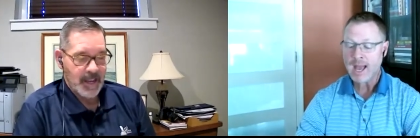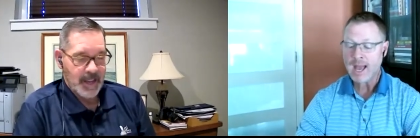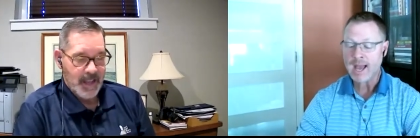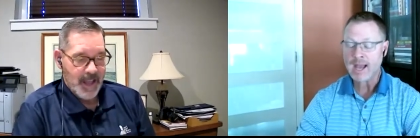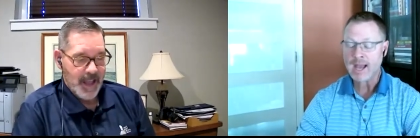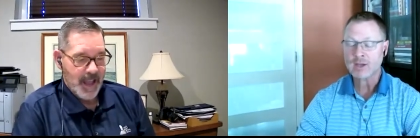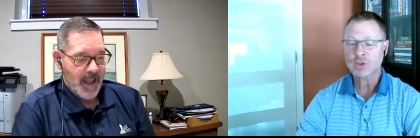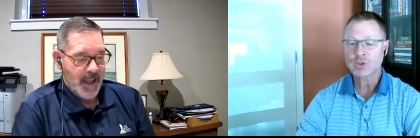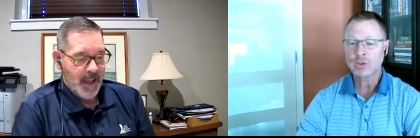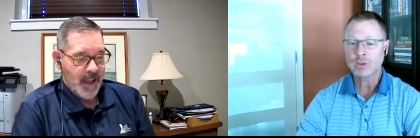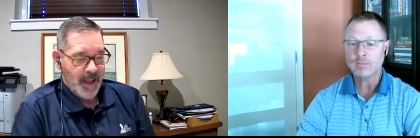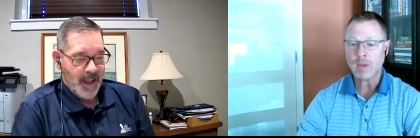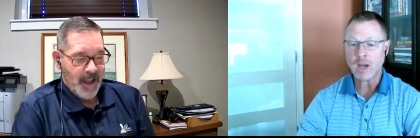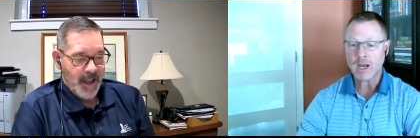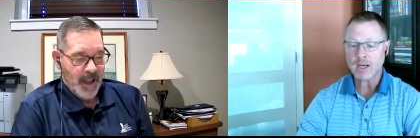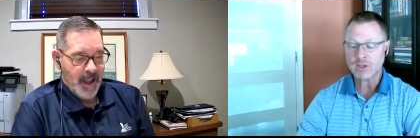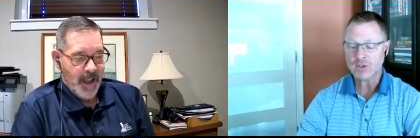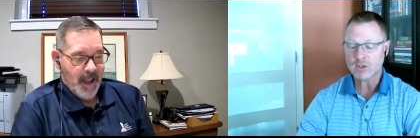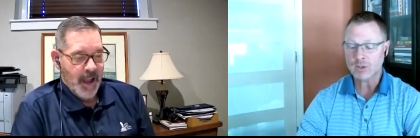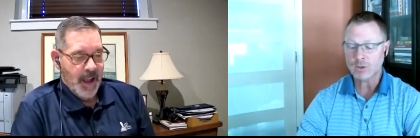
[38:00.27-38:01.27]
Speaker 1: Actually,
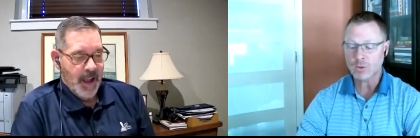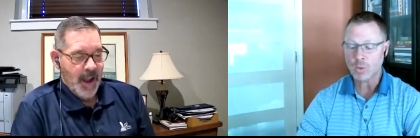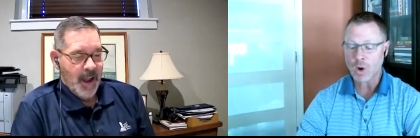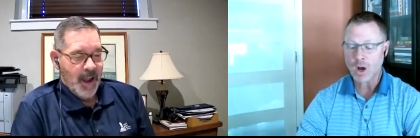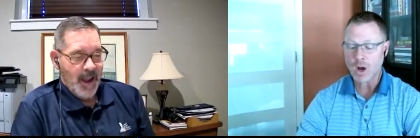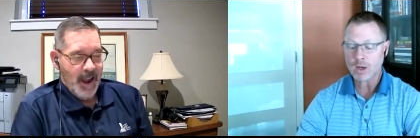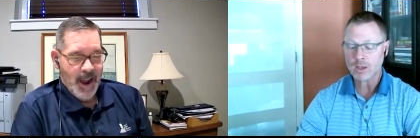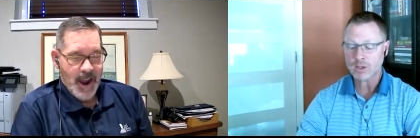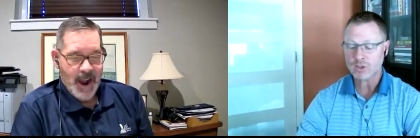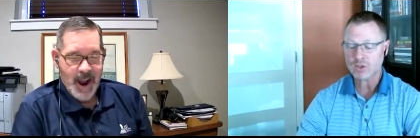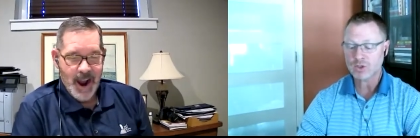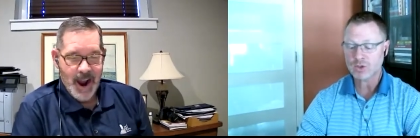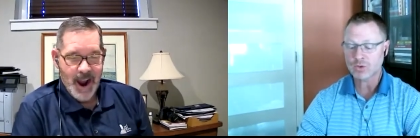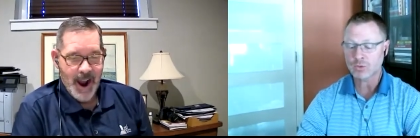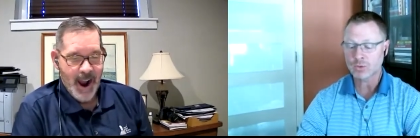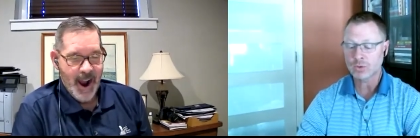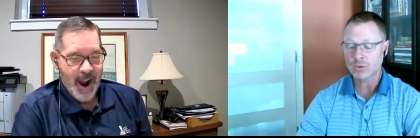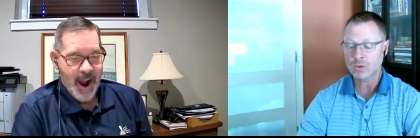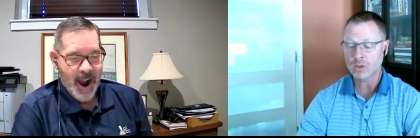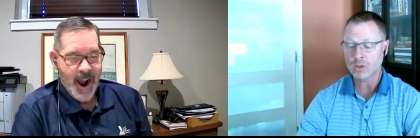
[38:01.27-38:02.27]
Mike's going to walk us
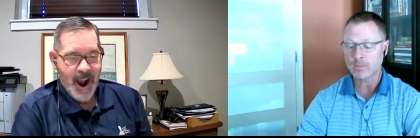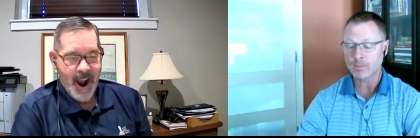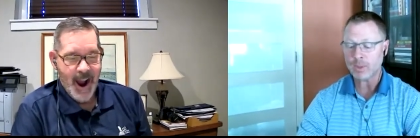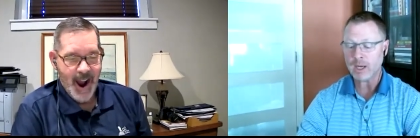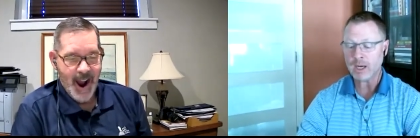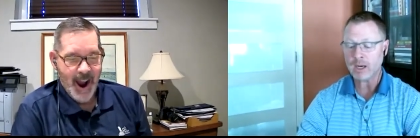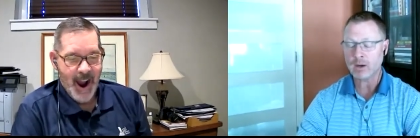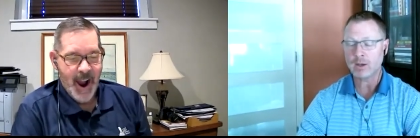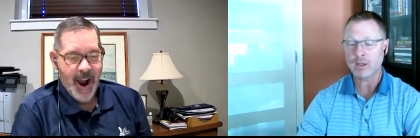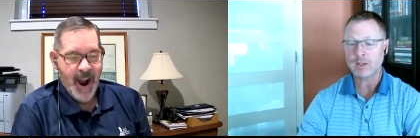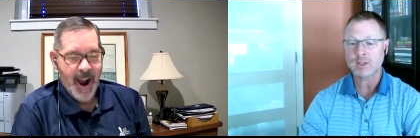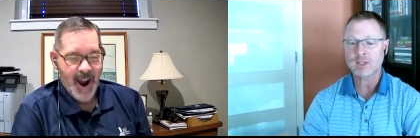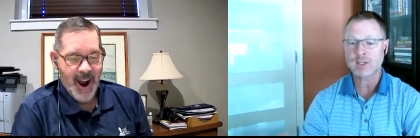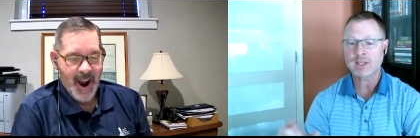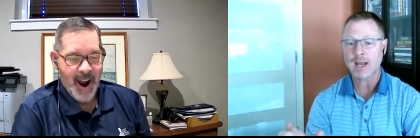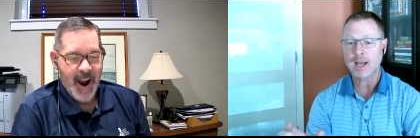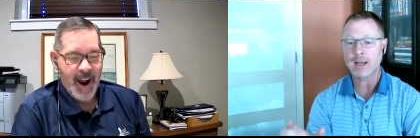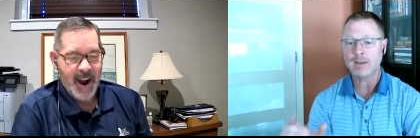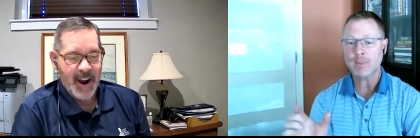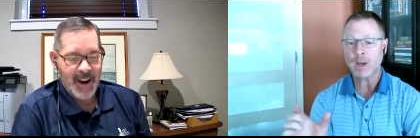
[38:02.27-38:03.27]
through comparing
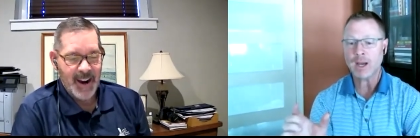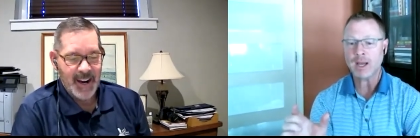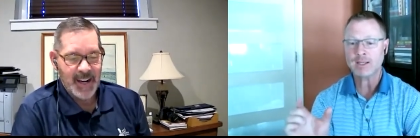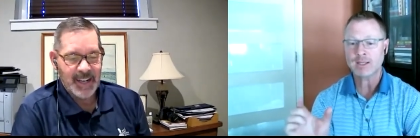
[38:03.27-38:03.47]
side by